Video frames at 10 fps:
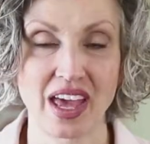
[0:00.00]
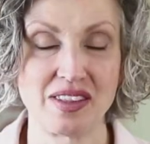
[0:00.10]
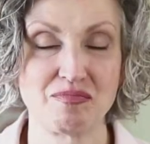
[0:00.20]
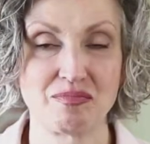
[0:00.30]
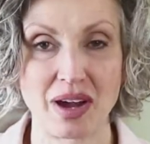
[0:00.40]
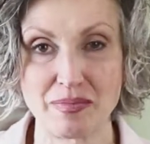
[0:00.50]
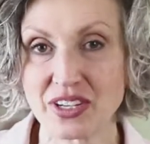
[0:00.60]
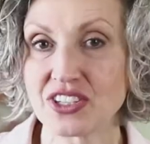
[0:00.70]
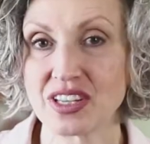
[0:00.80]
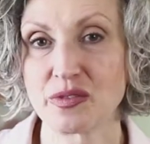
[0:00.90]
And my
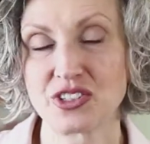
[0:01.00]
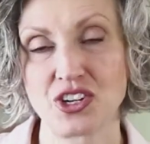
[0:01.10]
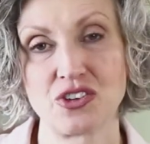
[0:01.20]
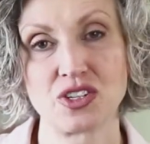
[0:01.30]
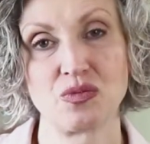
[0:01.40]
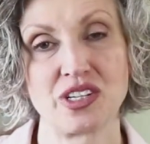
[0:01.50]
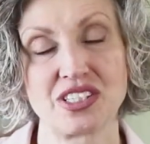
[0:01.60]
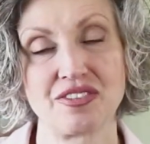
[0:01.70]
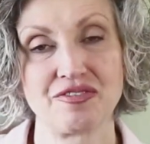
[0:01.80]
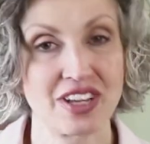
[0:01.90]
mission that was chosen was
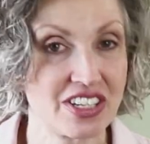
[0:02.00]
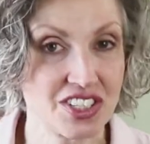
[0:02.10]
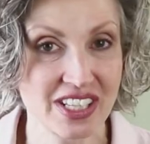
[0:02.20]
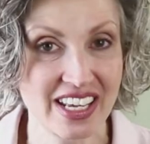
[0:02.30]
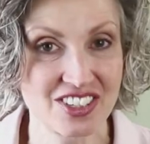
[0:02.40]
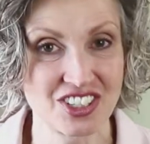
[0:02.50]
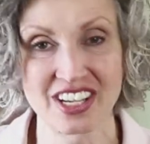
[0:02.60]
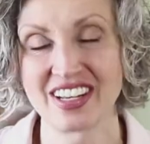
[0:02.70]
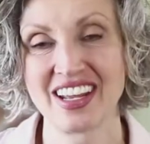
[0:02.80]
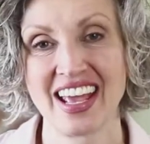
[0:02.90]
to finish the
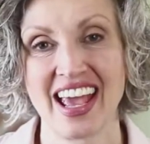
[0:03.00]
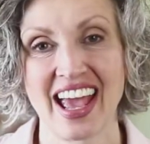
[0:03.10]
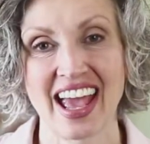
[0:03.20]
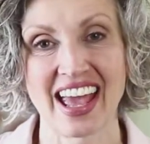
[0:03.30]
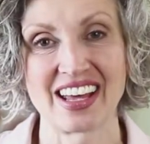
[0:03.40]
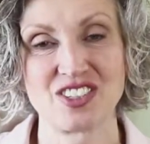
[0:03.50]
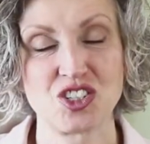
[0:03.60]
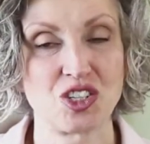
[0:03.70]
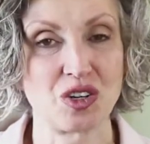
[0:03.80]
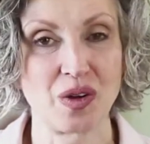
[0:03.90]
kitchen and
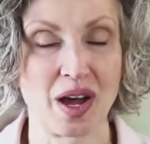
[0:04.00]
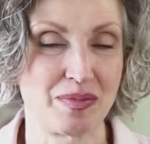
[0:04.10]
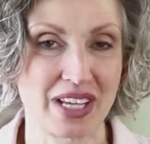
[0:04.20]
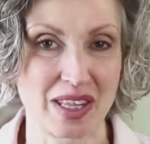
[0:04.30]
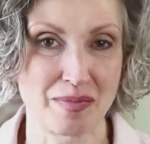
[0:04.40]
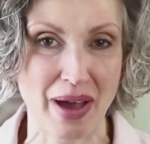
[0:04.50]
to update the